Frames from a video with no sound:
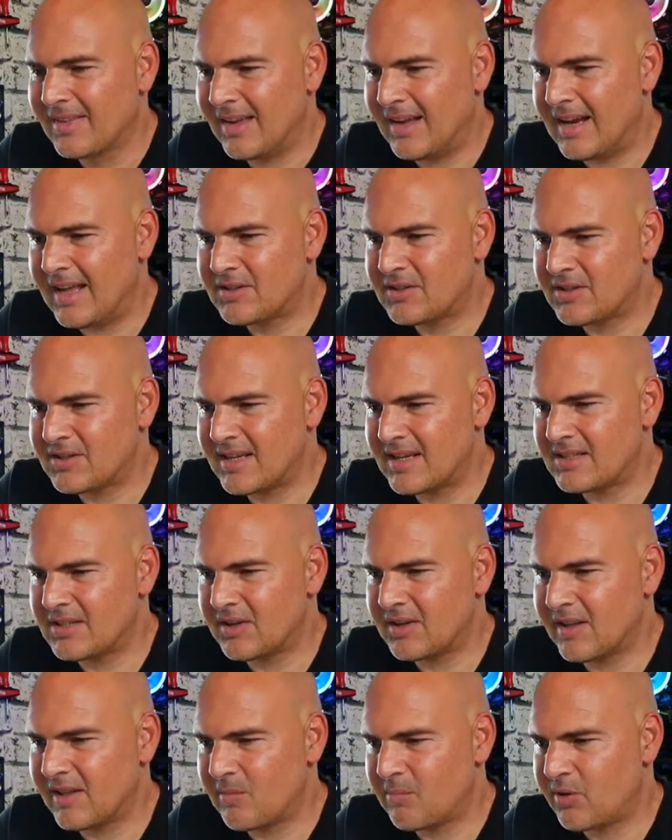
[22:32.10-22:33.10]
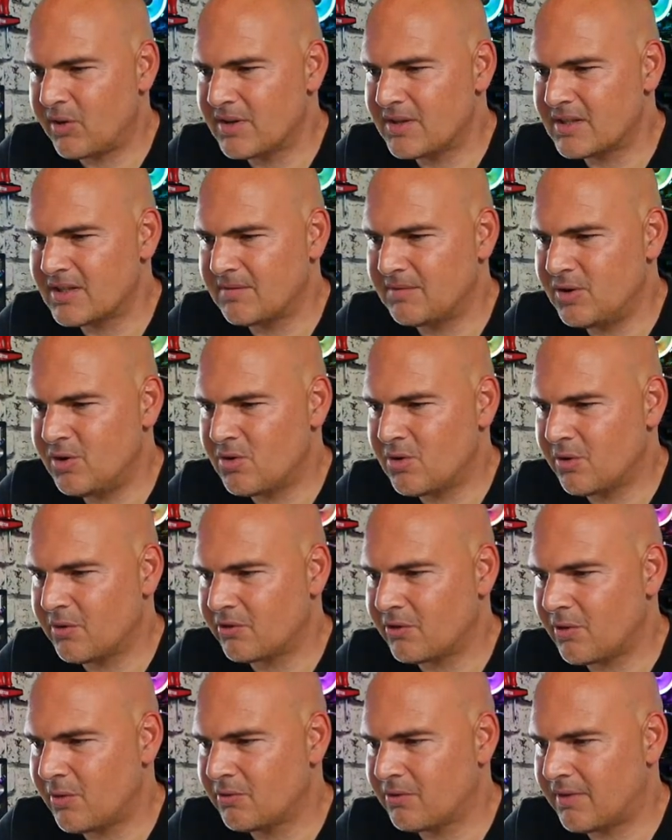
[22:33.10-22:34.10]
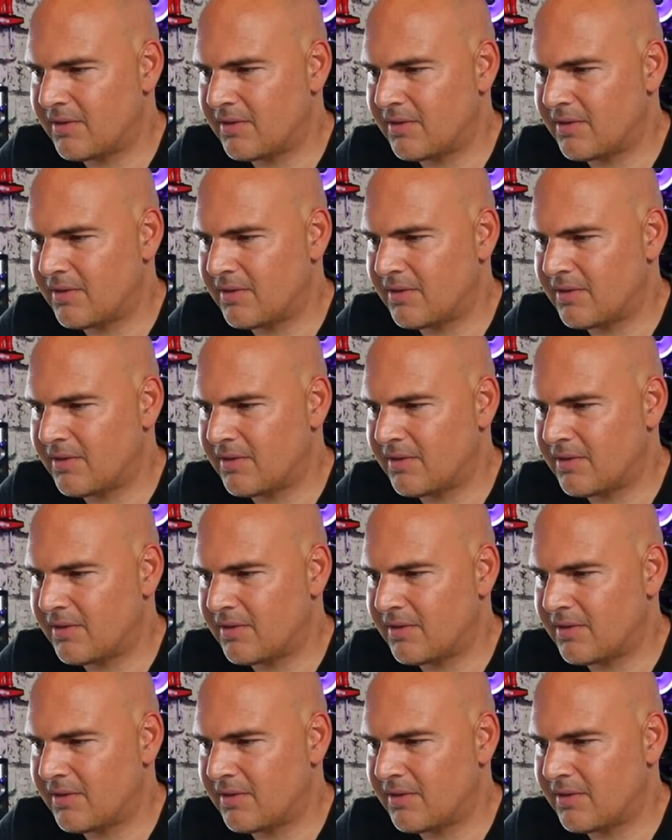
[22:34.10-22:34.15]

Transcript: Alexa says, looking at the prices of new consoles,